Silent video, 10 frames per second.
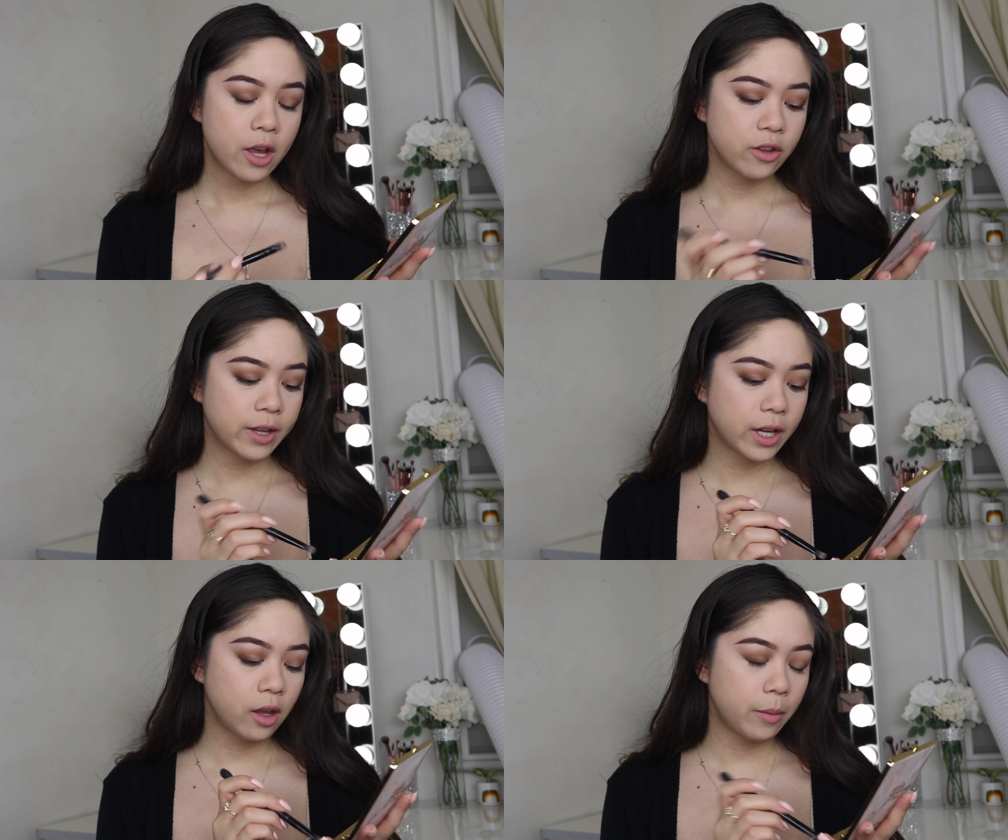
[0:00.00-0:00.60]
just
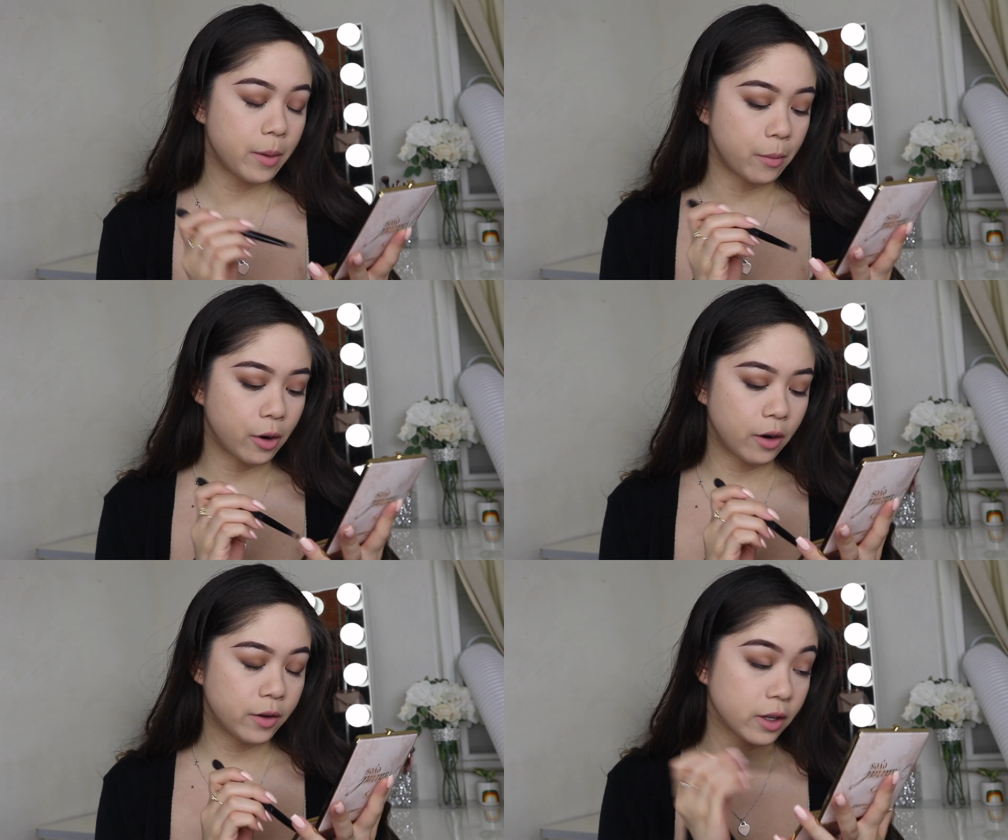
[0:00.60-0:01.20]
get a little bit
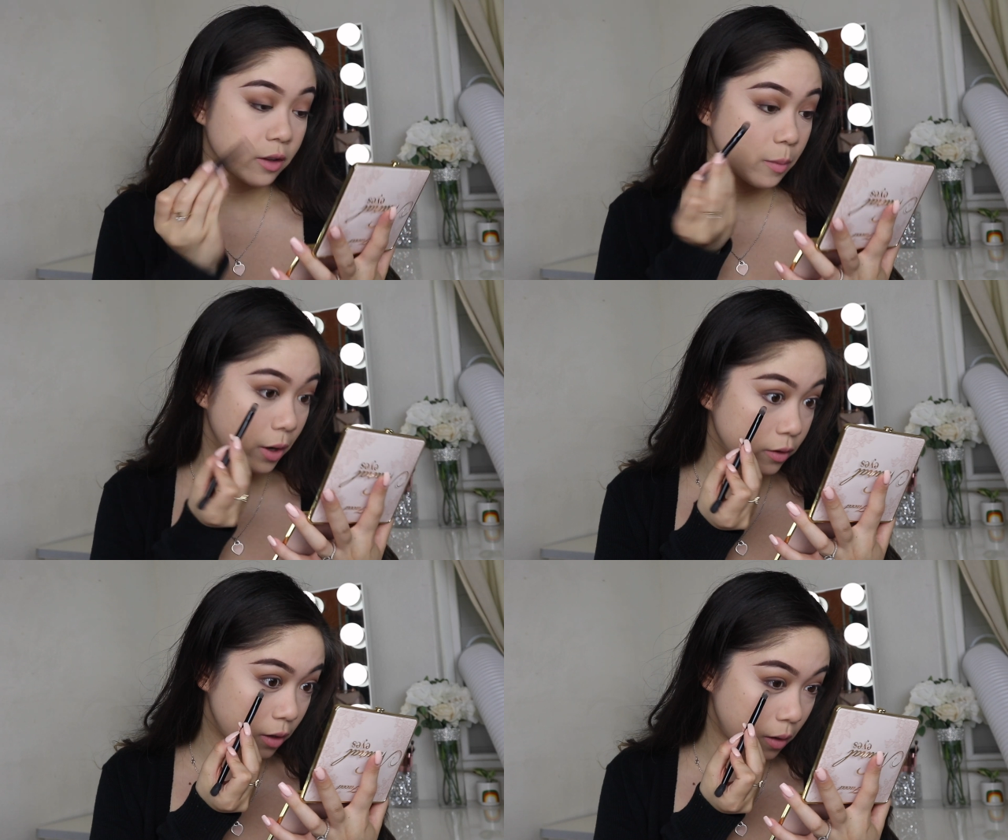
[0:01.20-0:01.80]
more
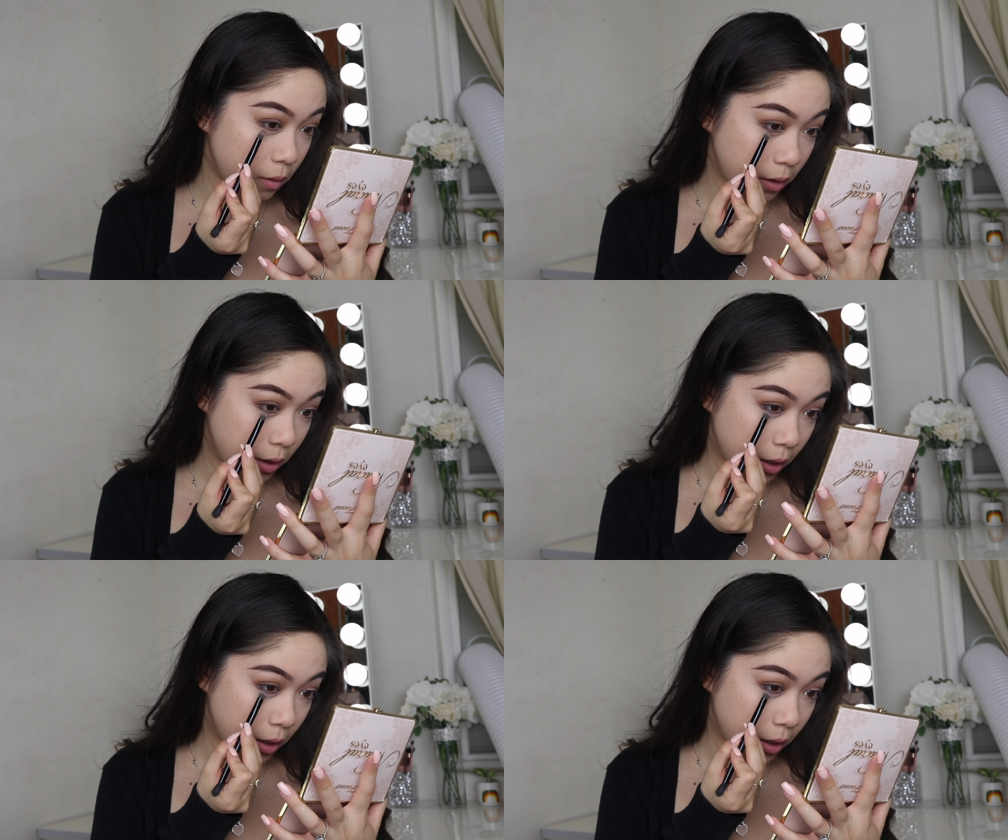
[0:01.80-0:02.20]
espresso